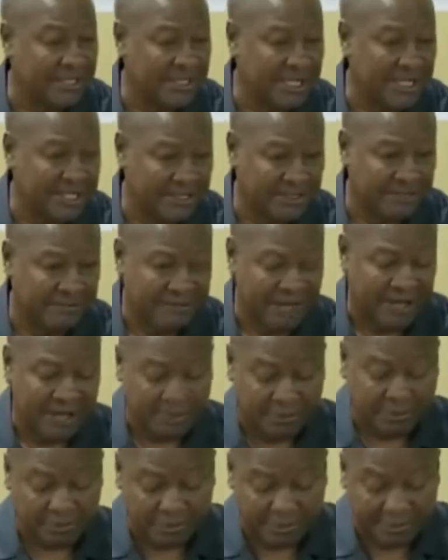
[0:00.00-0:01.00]

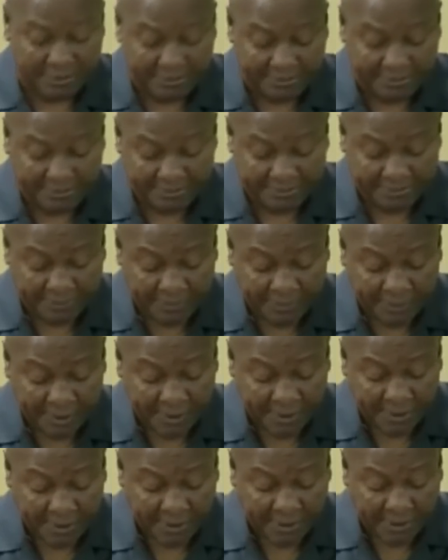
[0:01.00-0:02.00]
justifiable.
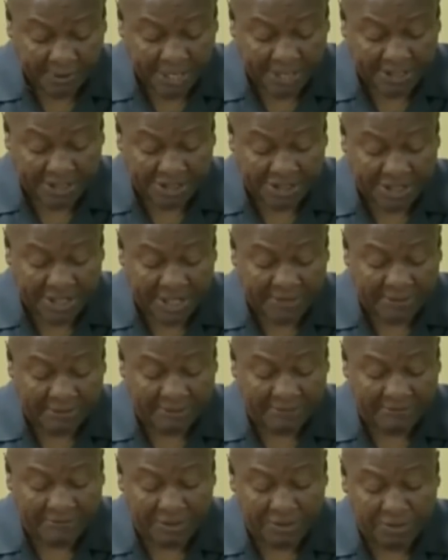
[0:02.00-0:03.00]
The additional
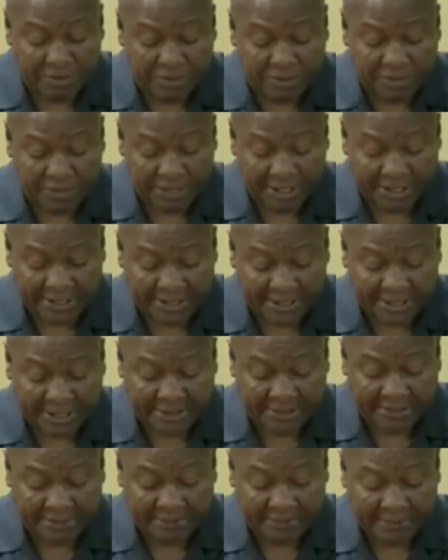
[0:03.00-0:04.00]
revenue projected
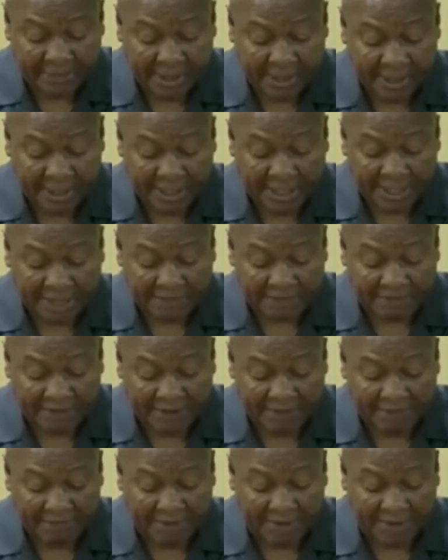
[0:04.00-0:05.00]
is
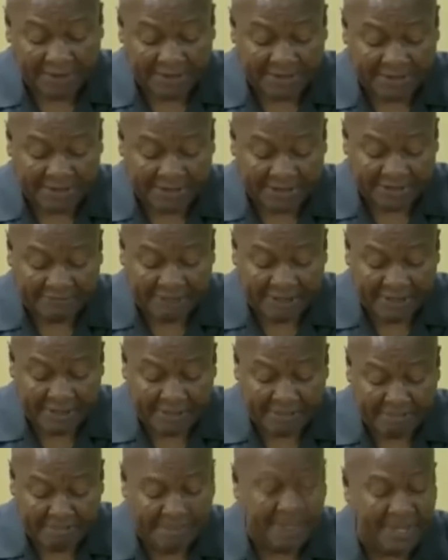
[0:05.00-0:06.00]

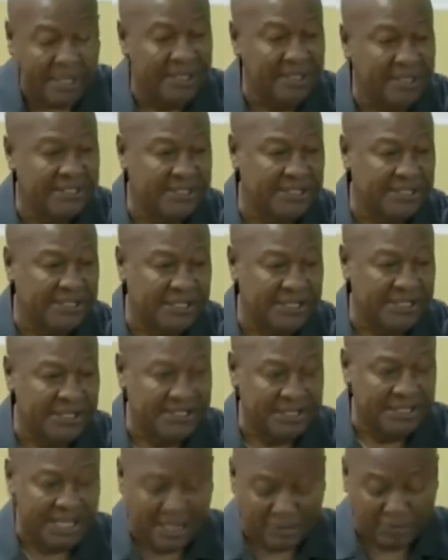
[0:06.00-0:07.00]
5.7 billion
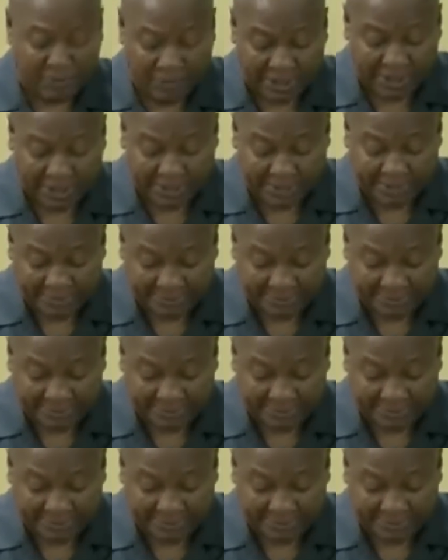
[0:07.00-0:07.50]
cedis annually.